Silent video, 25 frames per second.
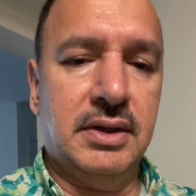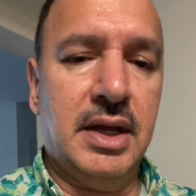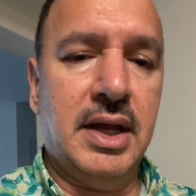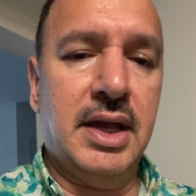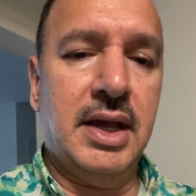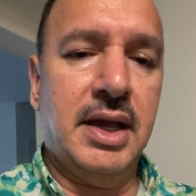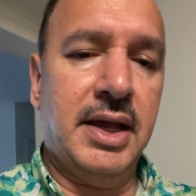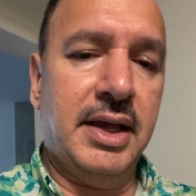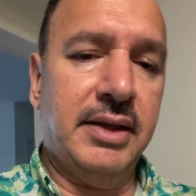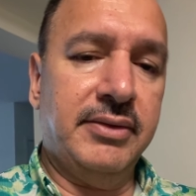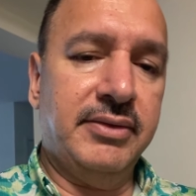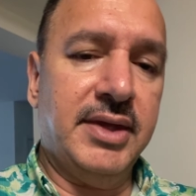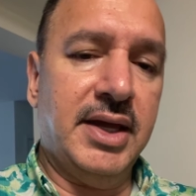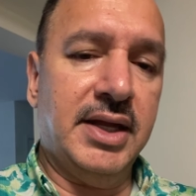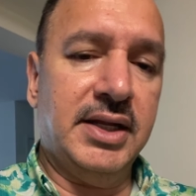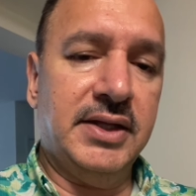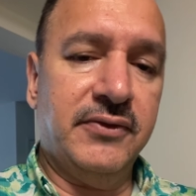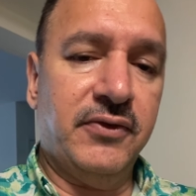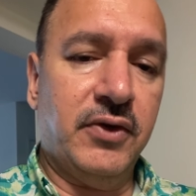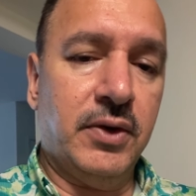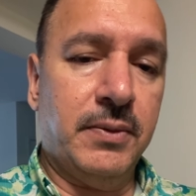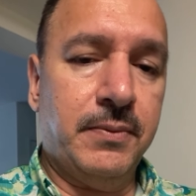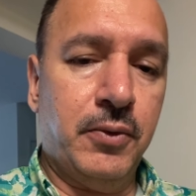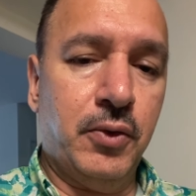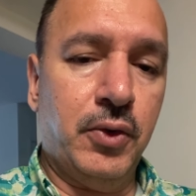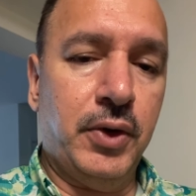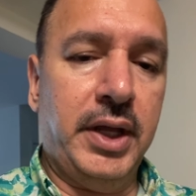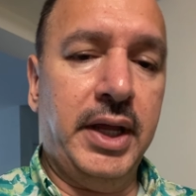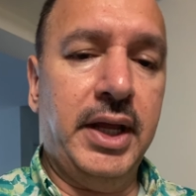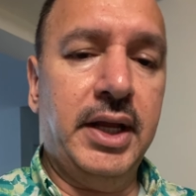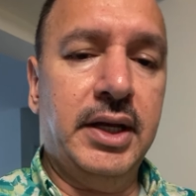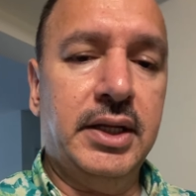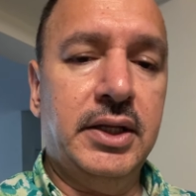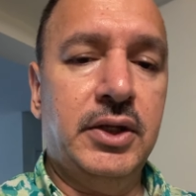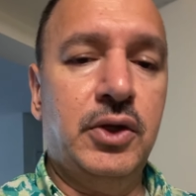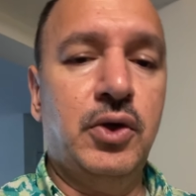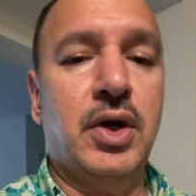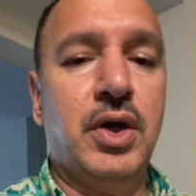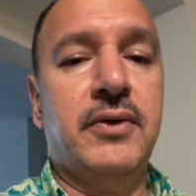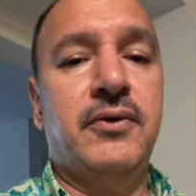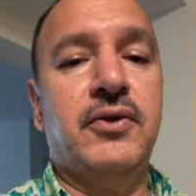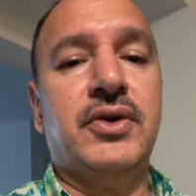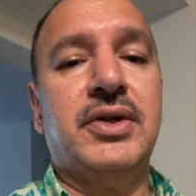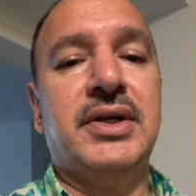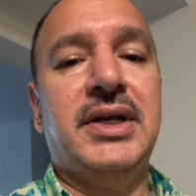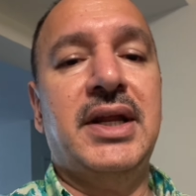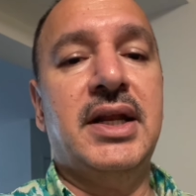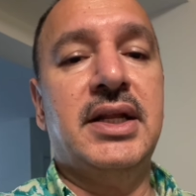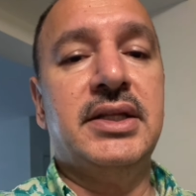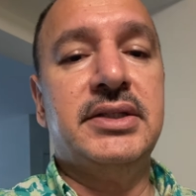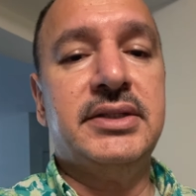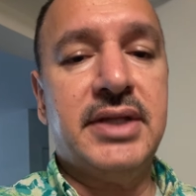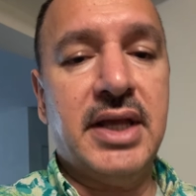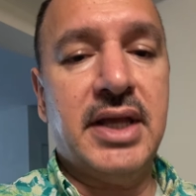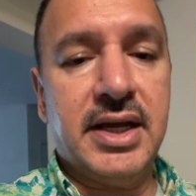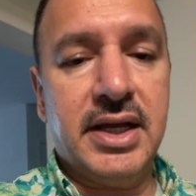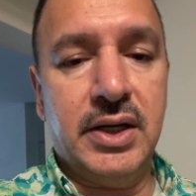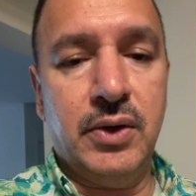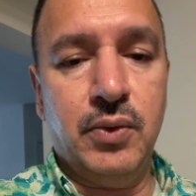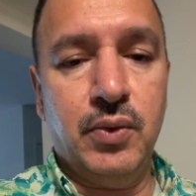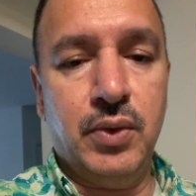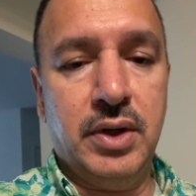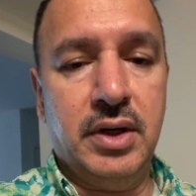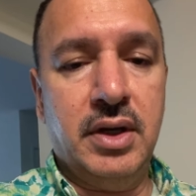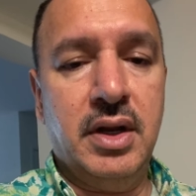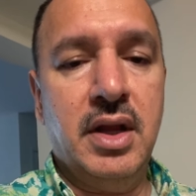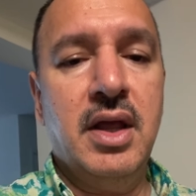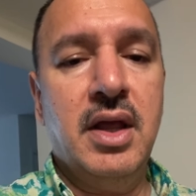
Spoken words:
and that is for port 80, you have to create a second one